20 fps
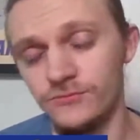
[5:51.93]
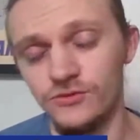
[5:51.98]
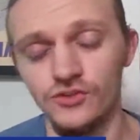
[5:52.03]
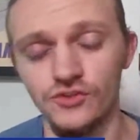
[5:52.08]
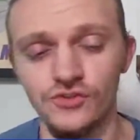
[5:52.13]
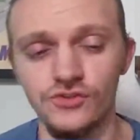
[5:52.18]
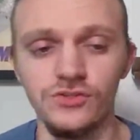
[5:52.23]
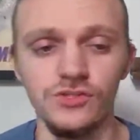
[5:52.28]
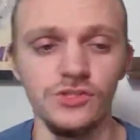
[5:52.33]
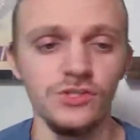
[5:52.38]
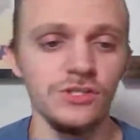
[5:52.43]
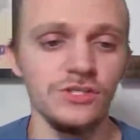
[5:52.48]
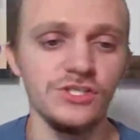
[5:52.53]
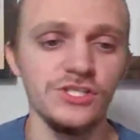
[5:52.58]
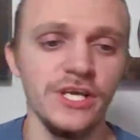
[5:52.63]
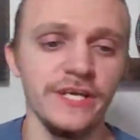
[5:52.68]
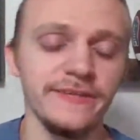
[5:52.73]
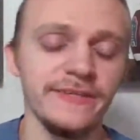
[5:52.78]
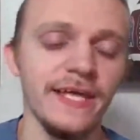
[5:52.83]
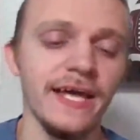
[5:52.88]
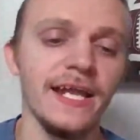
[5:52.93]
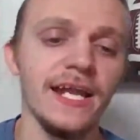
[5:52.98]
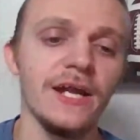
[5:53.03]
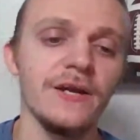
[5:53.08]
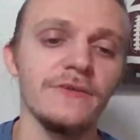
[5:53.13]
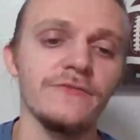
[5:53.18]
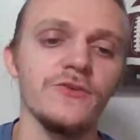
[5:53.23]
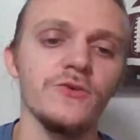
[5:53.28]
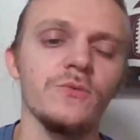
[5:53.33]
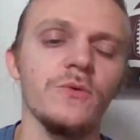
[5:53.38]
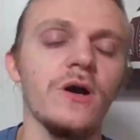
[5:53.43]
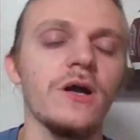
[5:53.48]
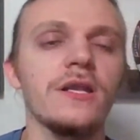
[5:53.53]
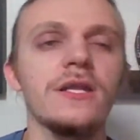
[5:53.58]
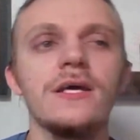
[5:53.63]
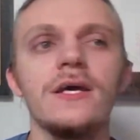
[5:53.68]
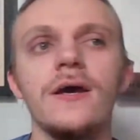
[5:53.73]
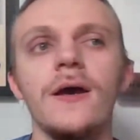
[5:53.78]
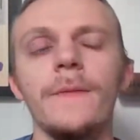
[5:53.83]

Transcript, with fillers: Just you could check that out if you want.